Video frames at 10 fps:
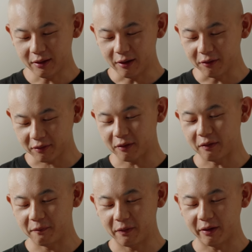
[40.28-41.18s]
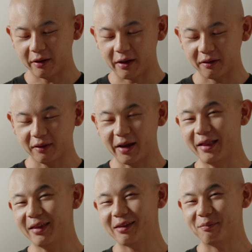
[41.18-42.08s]
Also a very nice
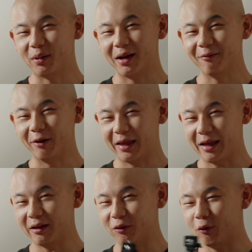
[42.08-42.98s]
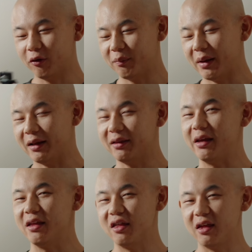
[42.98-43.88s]
lens, but we're here to talk about
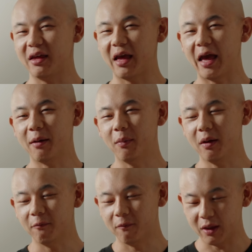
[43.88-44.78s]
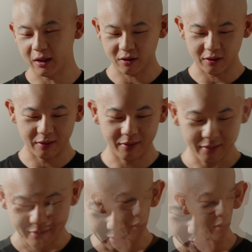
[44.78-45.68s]
the GM version.
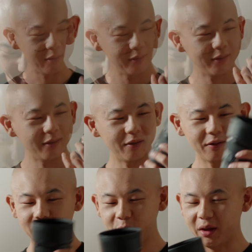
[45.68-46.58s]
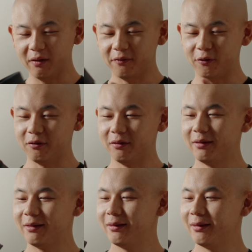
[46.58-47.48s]
Beautiful.
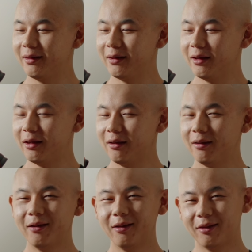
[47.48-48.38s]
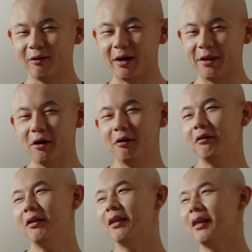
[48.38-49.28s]
So I
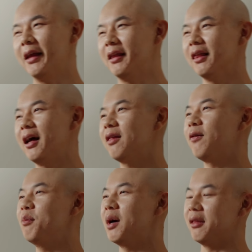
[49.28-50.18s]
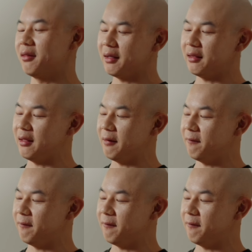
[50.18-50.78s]
know in the last few months that the